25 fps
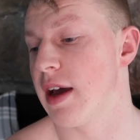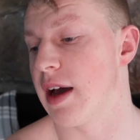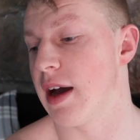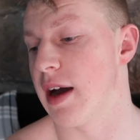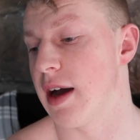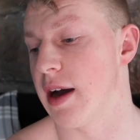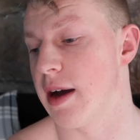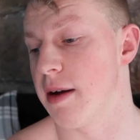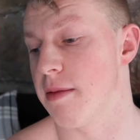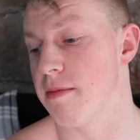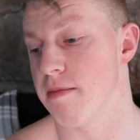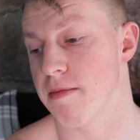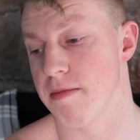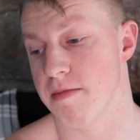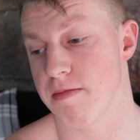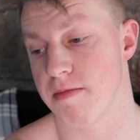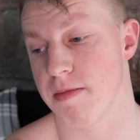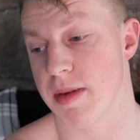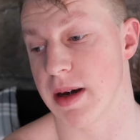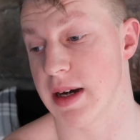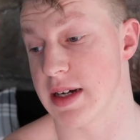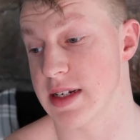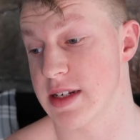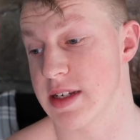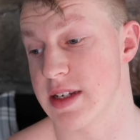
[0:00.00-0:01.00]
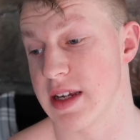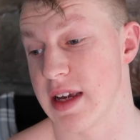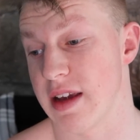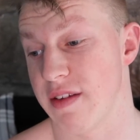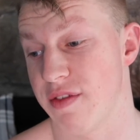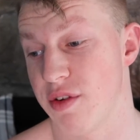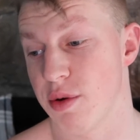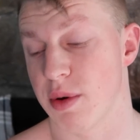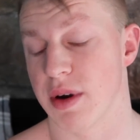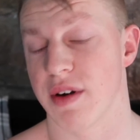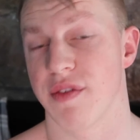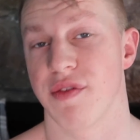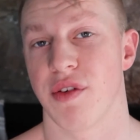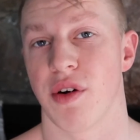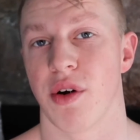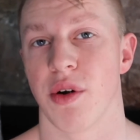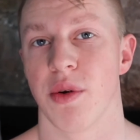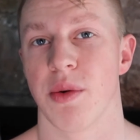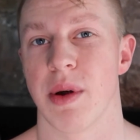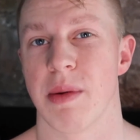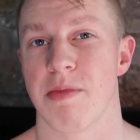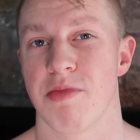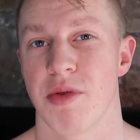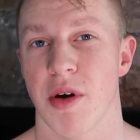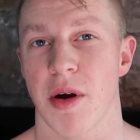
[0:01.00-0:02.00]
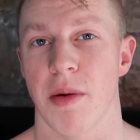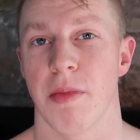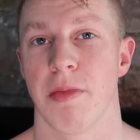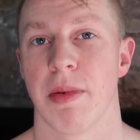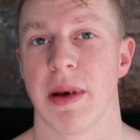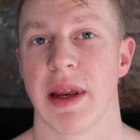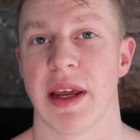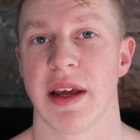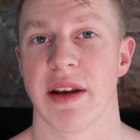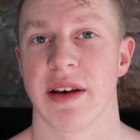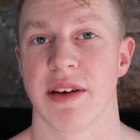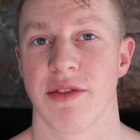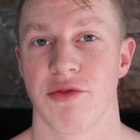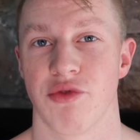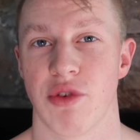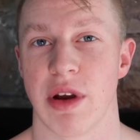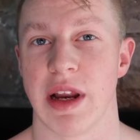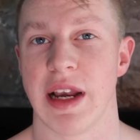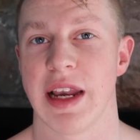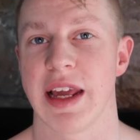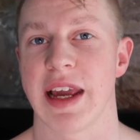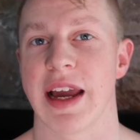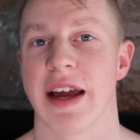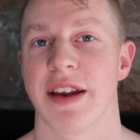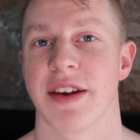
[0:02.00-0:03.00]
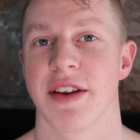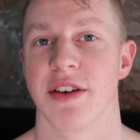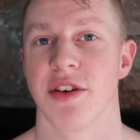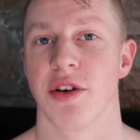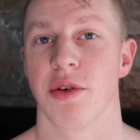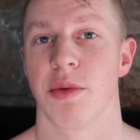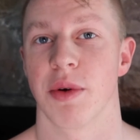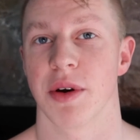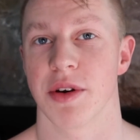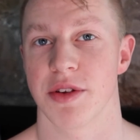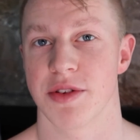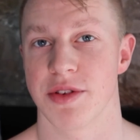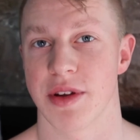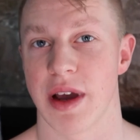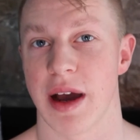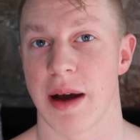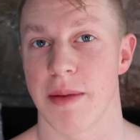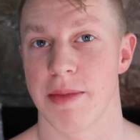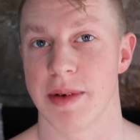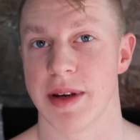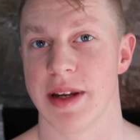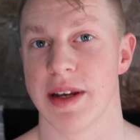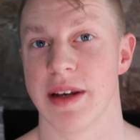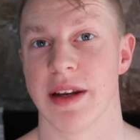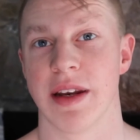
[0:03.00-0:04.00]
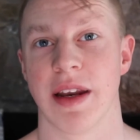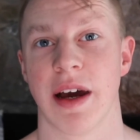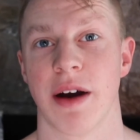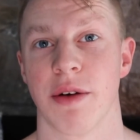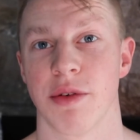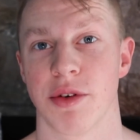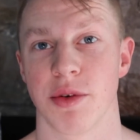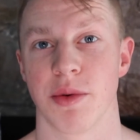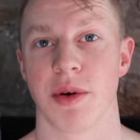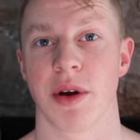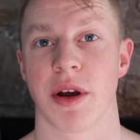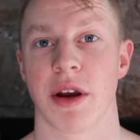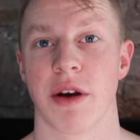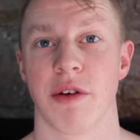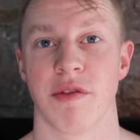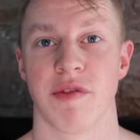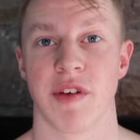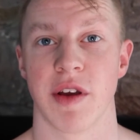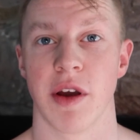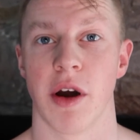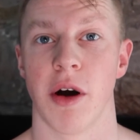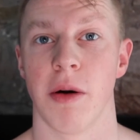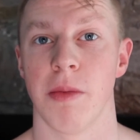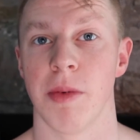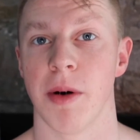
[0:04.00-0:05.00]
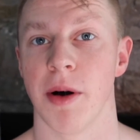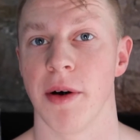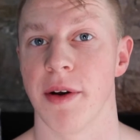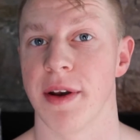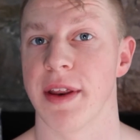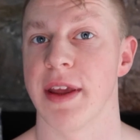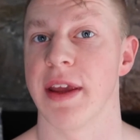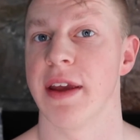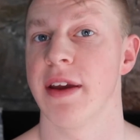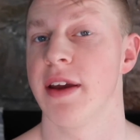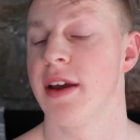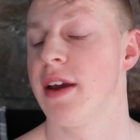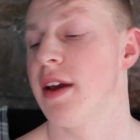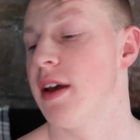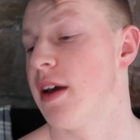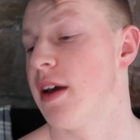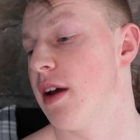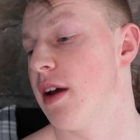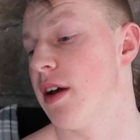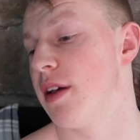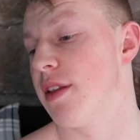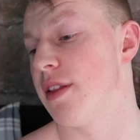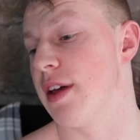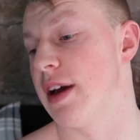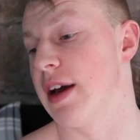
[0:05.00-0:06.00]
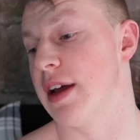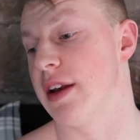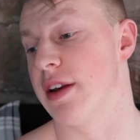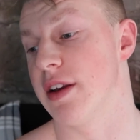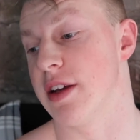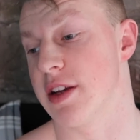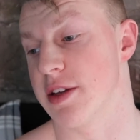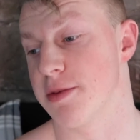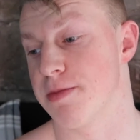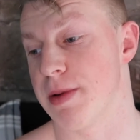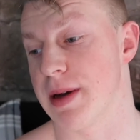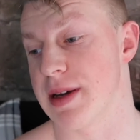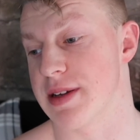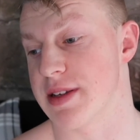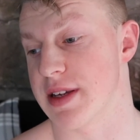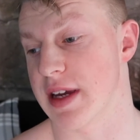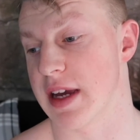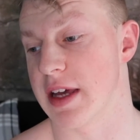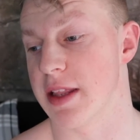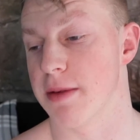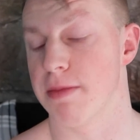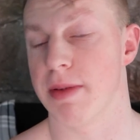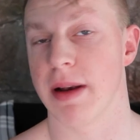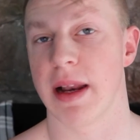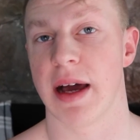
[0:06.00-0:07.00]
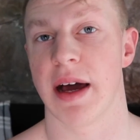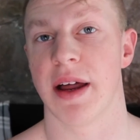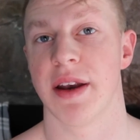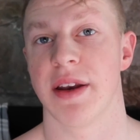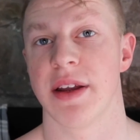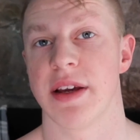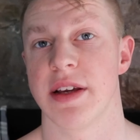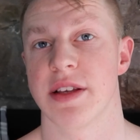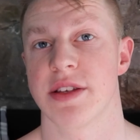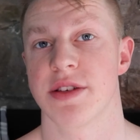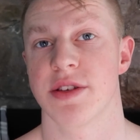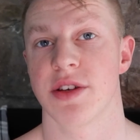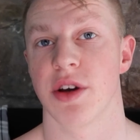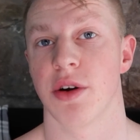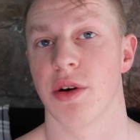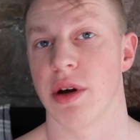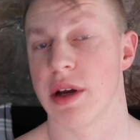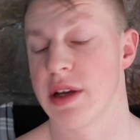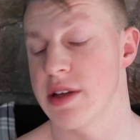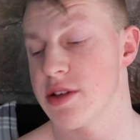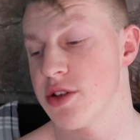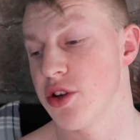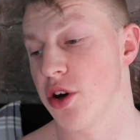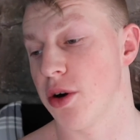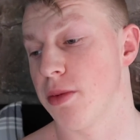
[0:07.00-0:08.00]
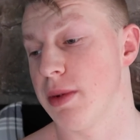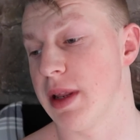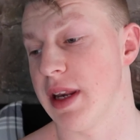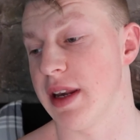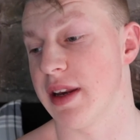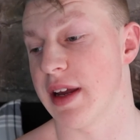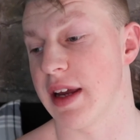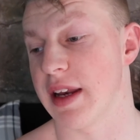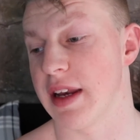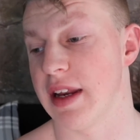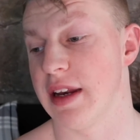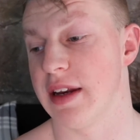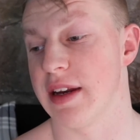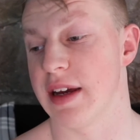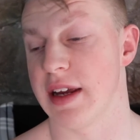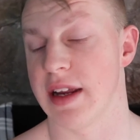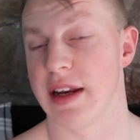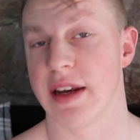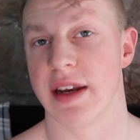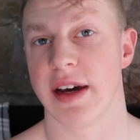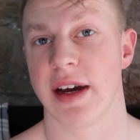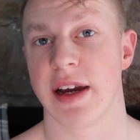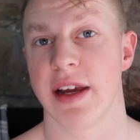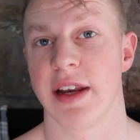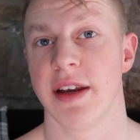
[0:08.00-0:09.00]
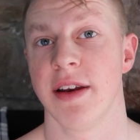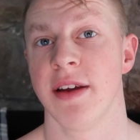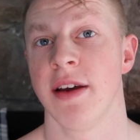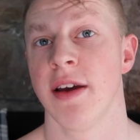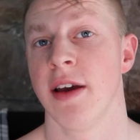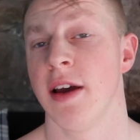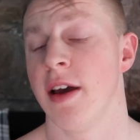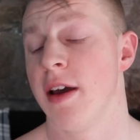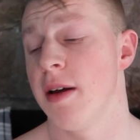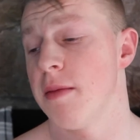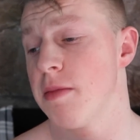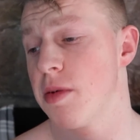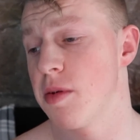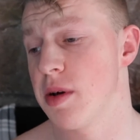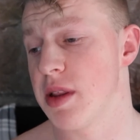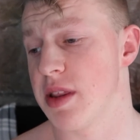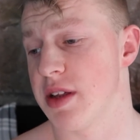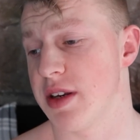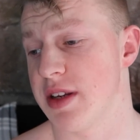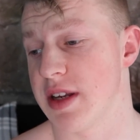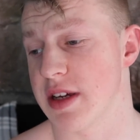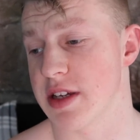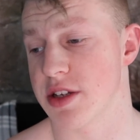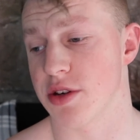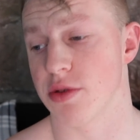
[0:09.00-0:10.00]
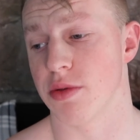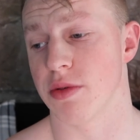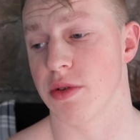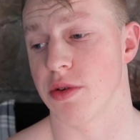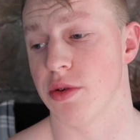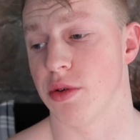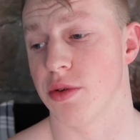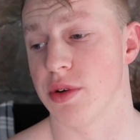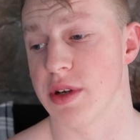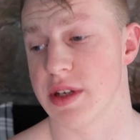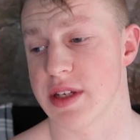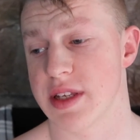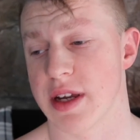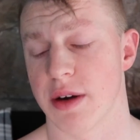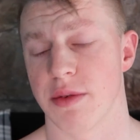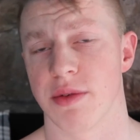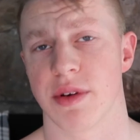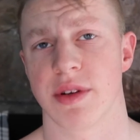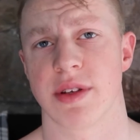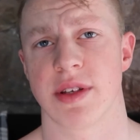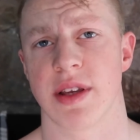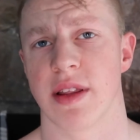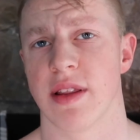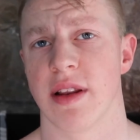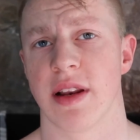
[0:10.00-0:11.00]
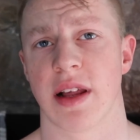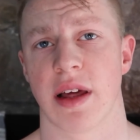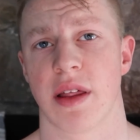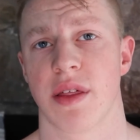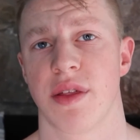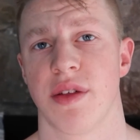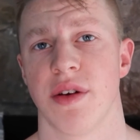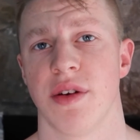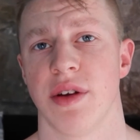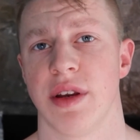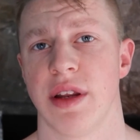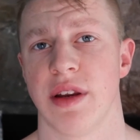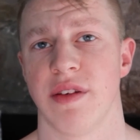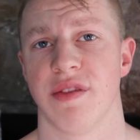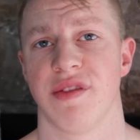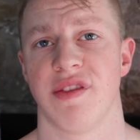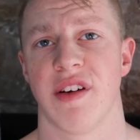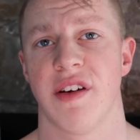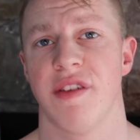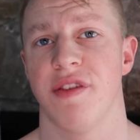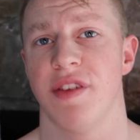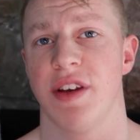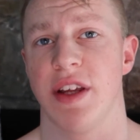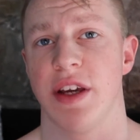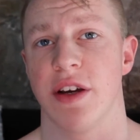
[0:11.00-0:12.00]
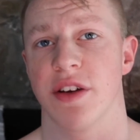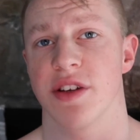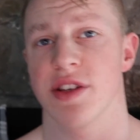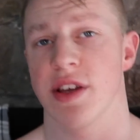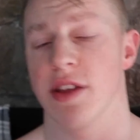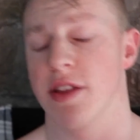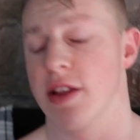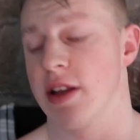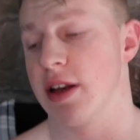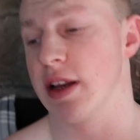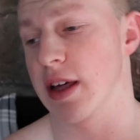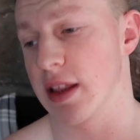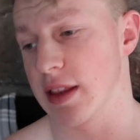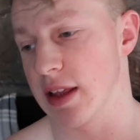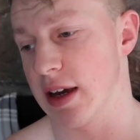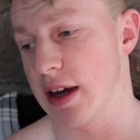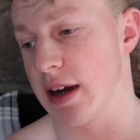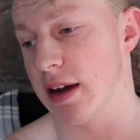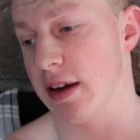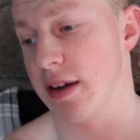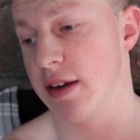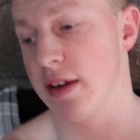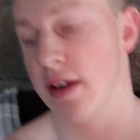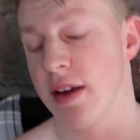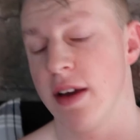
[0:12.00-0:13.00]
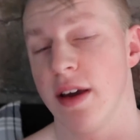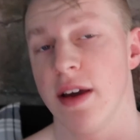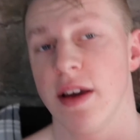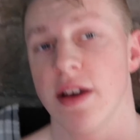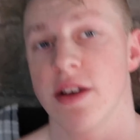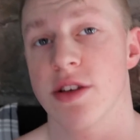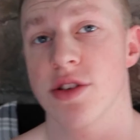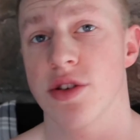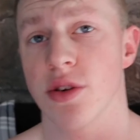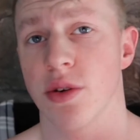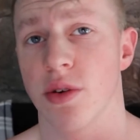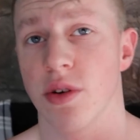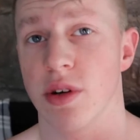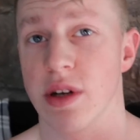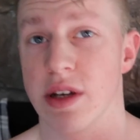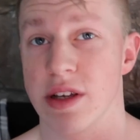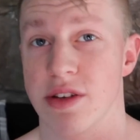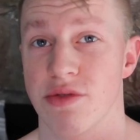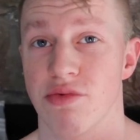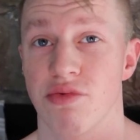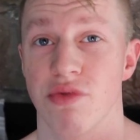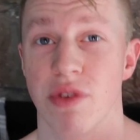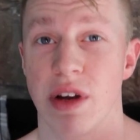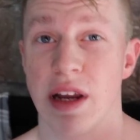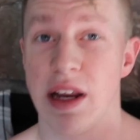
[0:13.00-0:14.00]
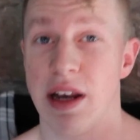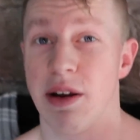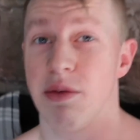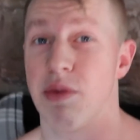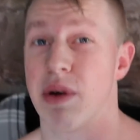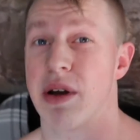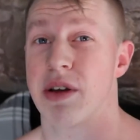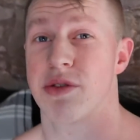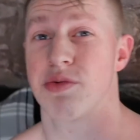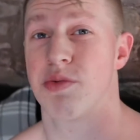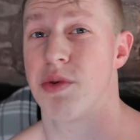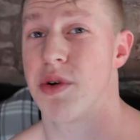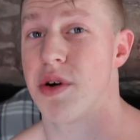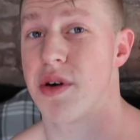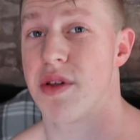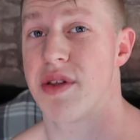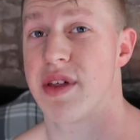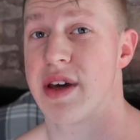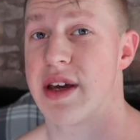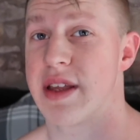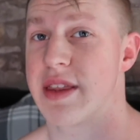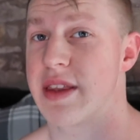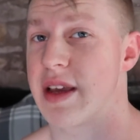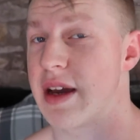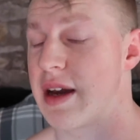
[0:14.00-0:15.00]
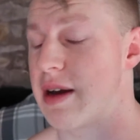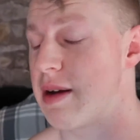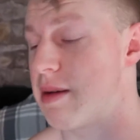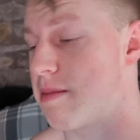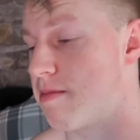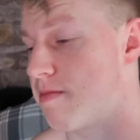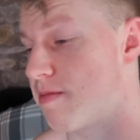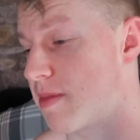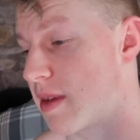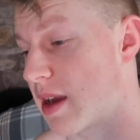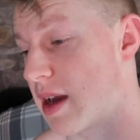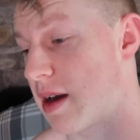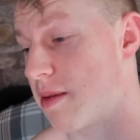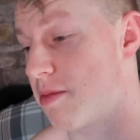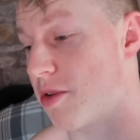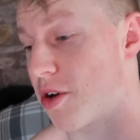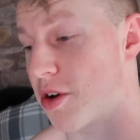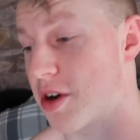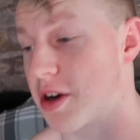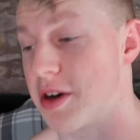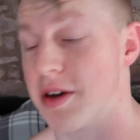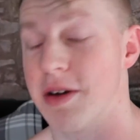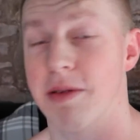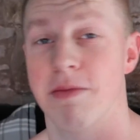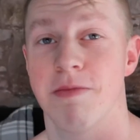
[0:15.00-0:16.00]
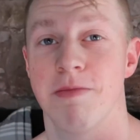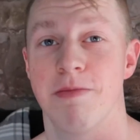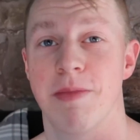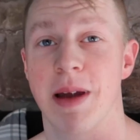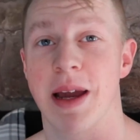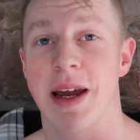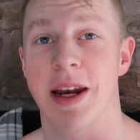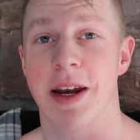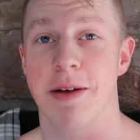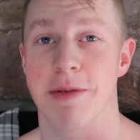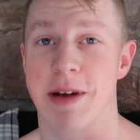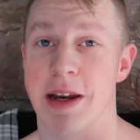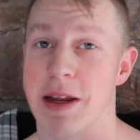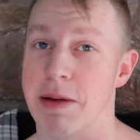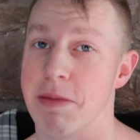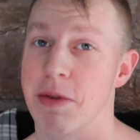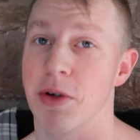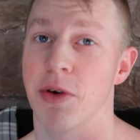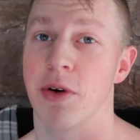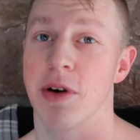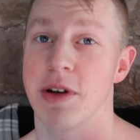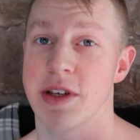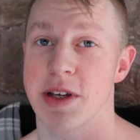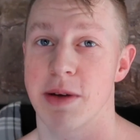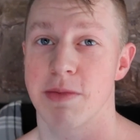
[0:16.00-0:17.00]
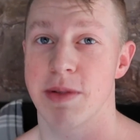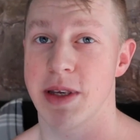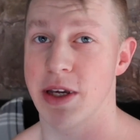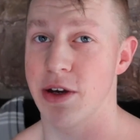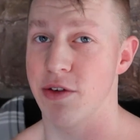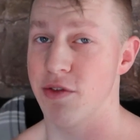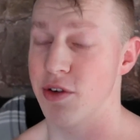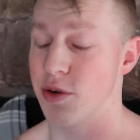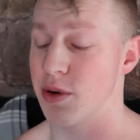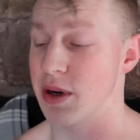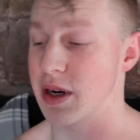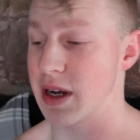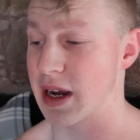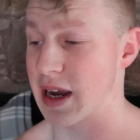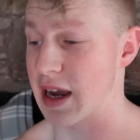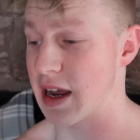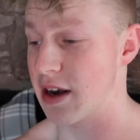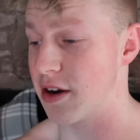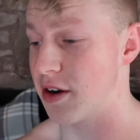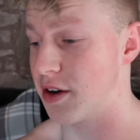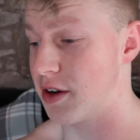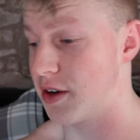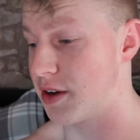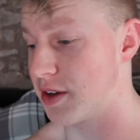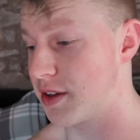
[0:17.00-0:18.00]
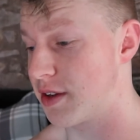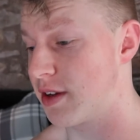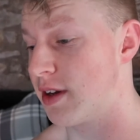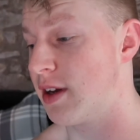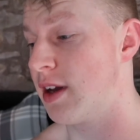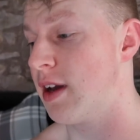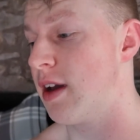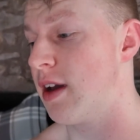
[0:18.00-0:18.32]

But if you want to follow it properly and really get to know what's happening and how to work it out for your body, then it's best to get a plan. It's normally $19.99, but with the discount code it's down to something like $13.50 or something like that. So it's worth it. I'm not going to big it up anymore. It's up to you if you want to get it or not.